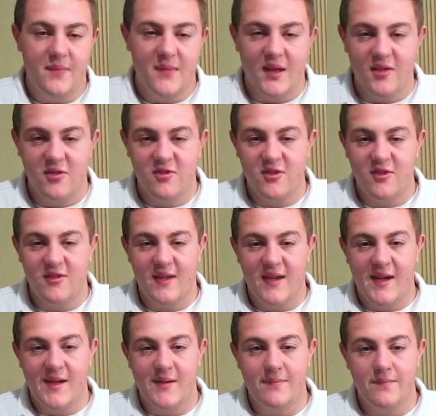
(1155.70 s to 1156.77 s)
it's just
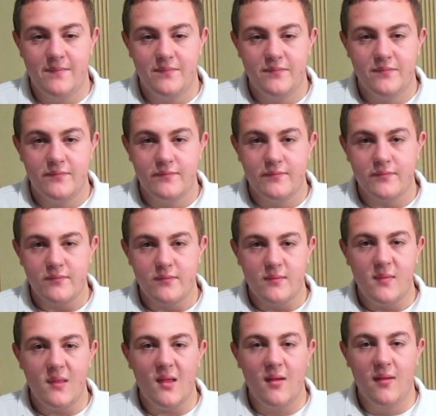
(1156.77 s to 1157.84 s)
that,
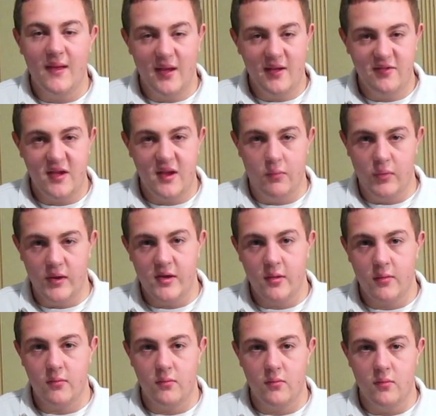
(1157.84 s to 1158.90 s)
like I said, we
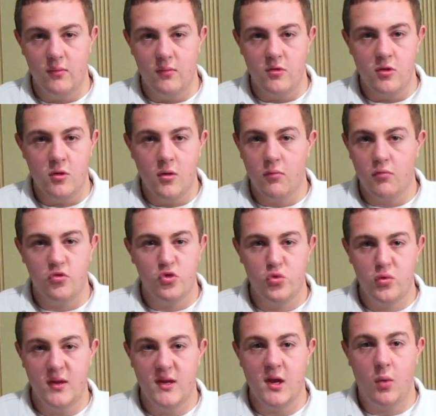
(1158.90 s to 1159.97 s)
don't
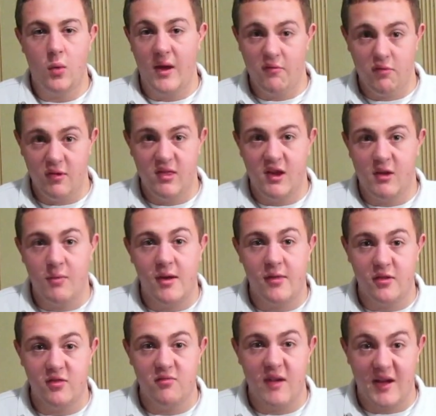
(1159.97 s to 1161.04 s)
truly know everything
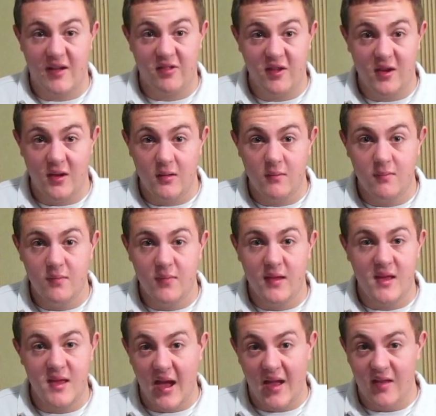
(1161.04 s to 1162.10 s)
about this vaccine
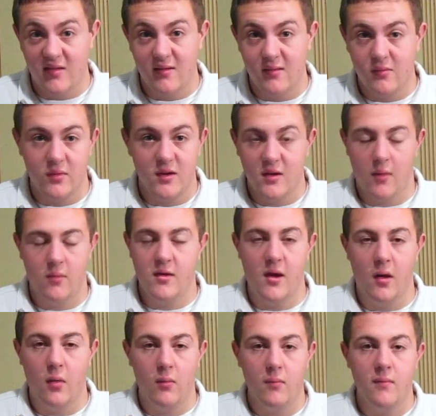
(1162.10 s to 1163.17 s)
yet. We don't
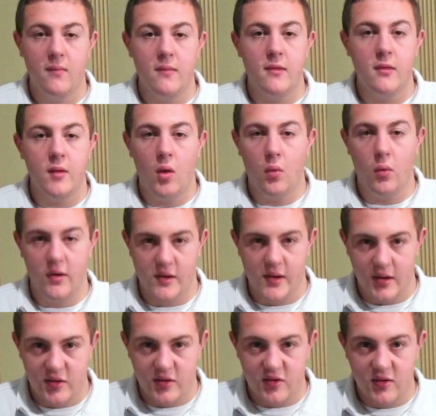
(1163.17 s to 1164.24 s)
know. No one
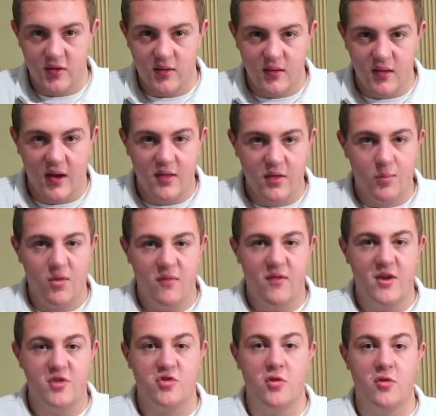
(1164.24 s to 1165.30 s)
does. Not the
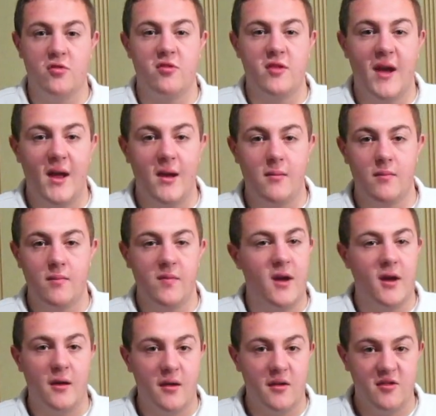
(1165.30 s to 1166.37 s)
professionals. Not
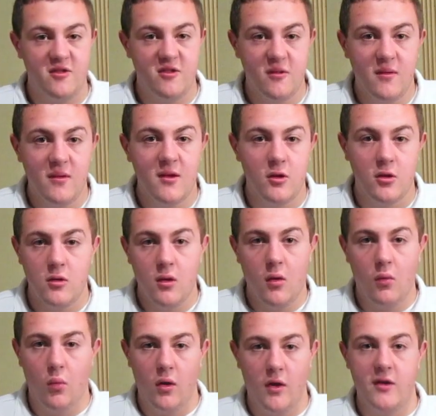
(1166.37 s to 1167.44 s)
us.
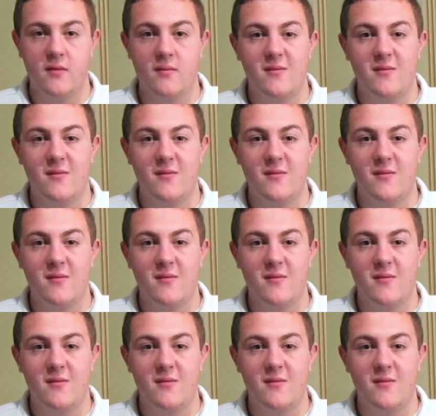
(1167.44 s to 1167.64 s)
No one.